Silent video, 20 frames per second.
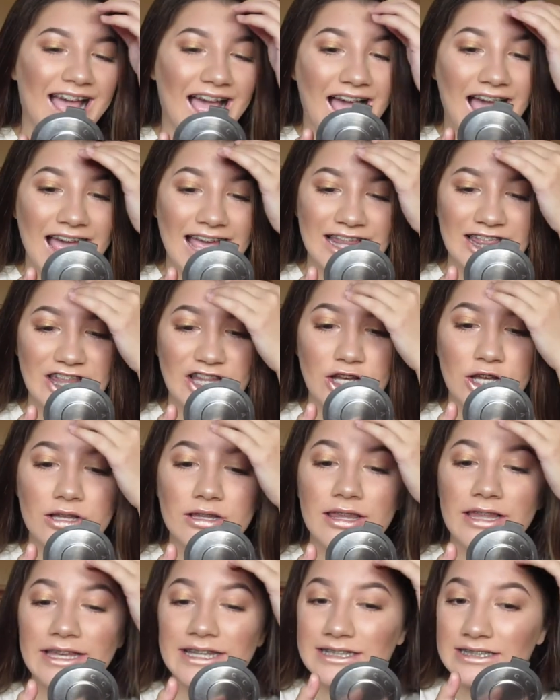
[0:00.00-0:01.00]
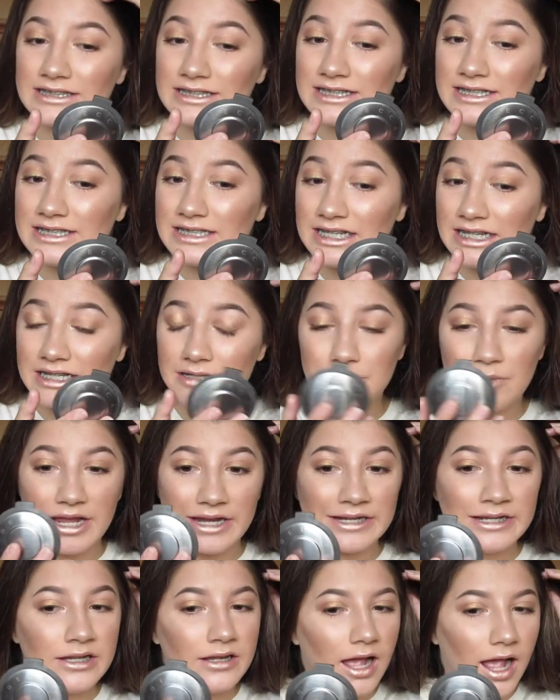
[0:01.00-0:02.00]
I look like Tin
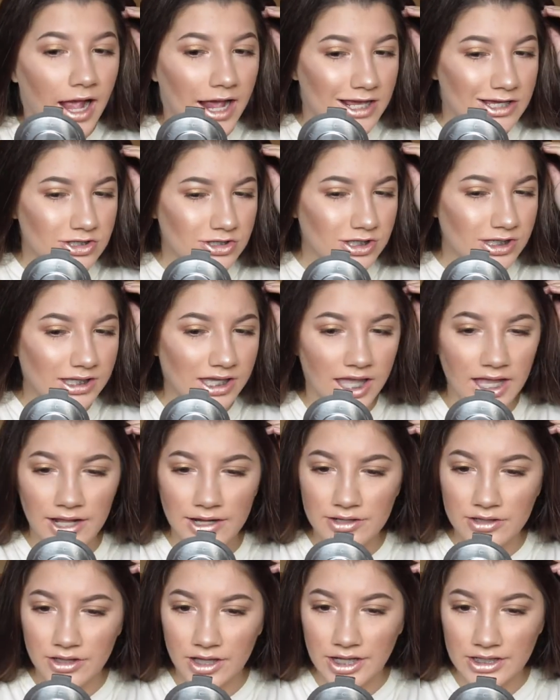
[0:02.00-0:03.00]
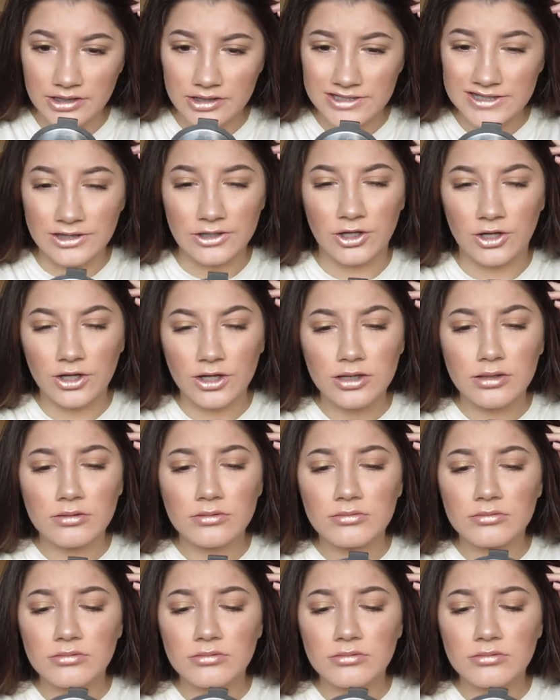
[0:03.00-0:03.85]
Man. I actually kind of like this look.